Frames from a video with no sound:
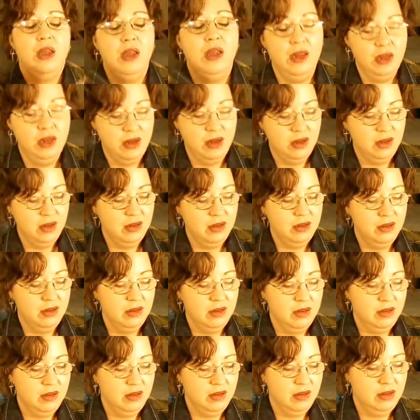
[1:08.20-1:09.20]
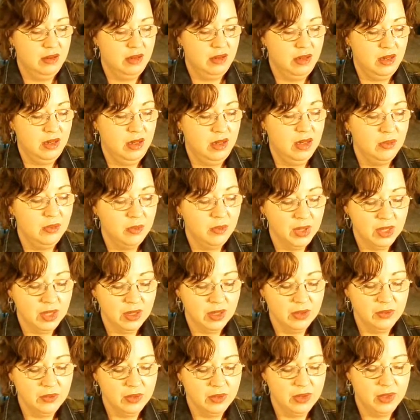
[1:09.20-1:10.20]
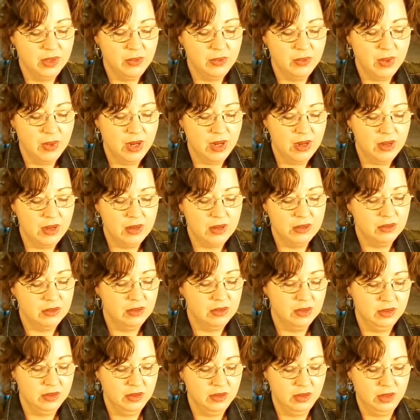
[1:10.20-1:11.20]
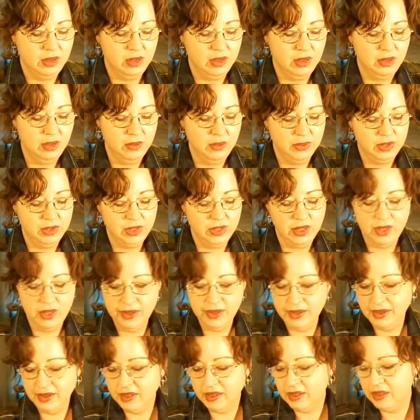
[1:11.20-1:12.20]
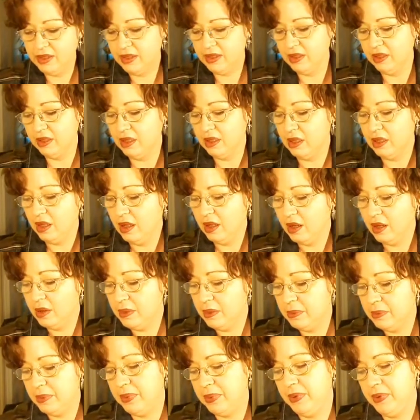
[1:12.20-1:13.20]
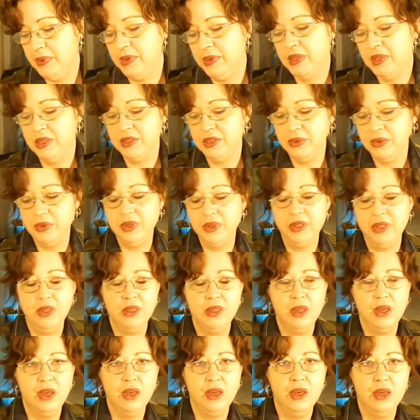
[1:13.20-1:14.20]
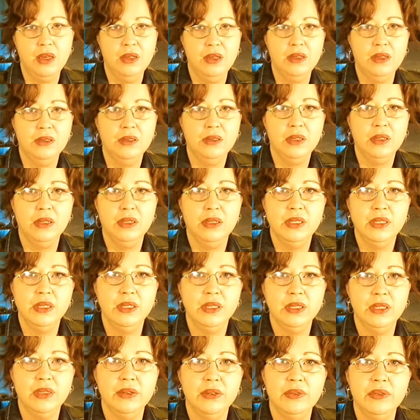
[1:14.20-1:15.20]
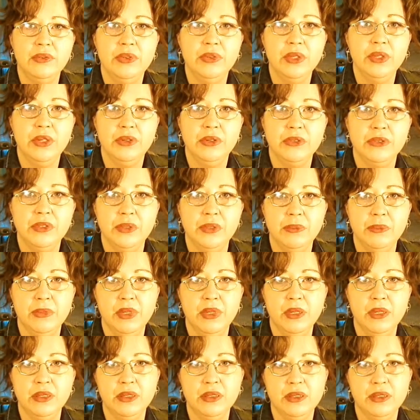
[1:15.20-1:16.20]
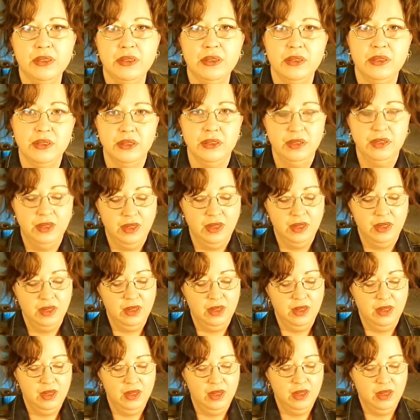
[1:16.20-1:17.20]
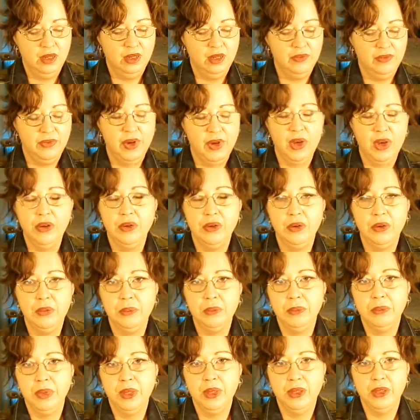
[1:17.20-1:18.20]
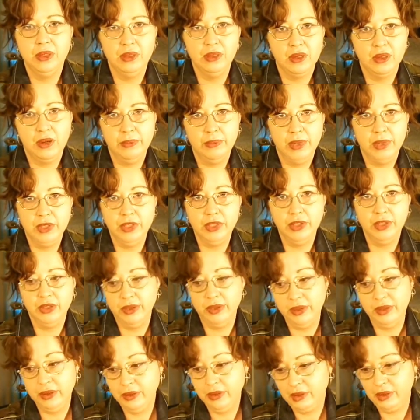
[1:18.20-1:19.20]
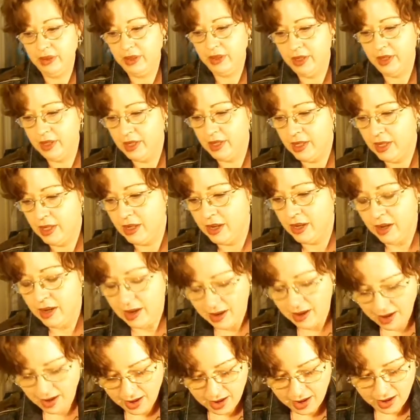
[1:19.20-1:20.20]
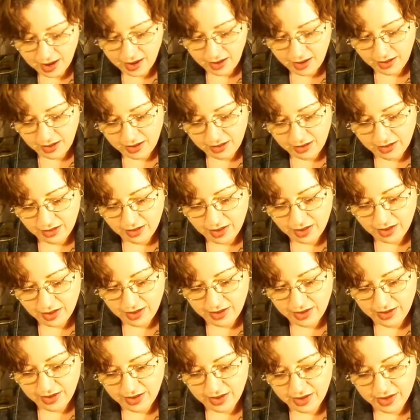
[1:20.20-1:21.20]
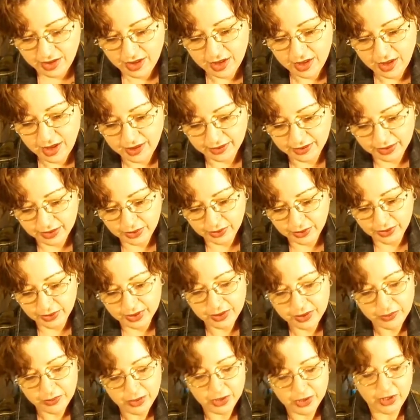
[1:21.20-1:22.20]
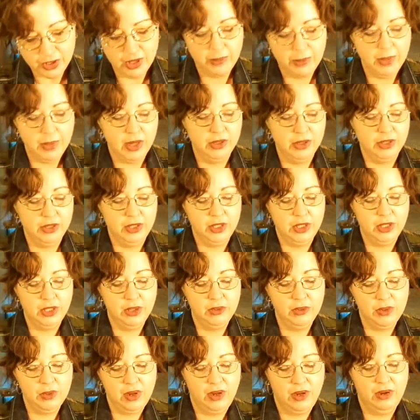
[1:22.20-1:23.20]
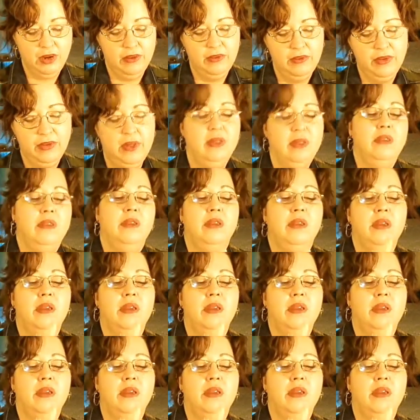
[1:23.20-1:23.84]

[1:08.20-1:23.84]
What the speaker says: And it went on really well. It was thick, it didn't clump, didn't do any of that. It did give, you know, some thickness and volume, but not much length. And the next one, which I bought 2 of, and they